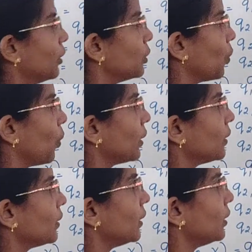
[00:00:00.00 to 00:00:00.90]
So what
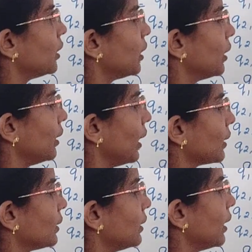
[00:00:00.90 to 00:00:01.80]
is it?
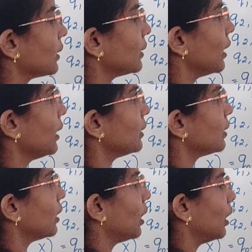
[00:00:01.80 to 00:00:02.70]
X, X,
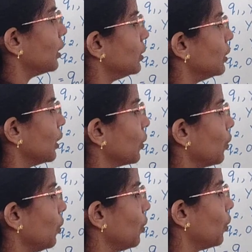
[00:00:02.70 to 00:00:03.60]
X,
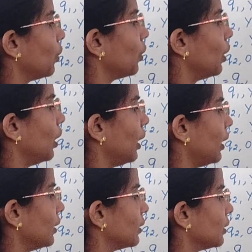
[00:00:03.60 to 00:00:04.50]
0,
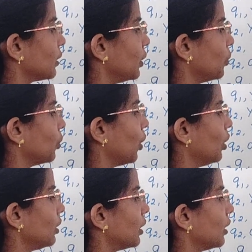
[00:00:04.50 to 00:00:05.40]
it is
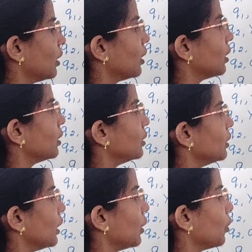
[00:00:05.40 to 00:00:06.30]
Q0,
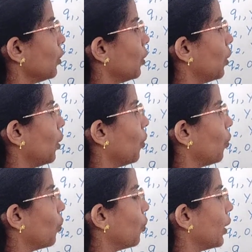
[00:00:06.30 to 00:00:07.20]

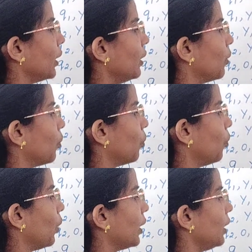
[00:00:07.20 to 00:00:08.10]
0, Y,
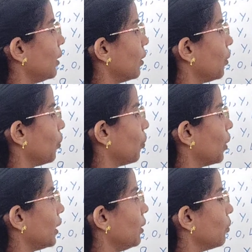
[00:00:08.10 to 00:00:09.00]
Y,
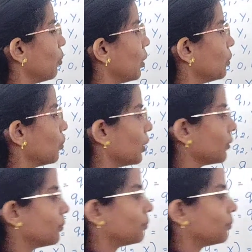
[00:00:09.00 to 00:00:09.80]
Y, 1, 1.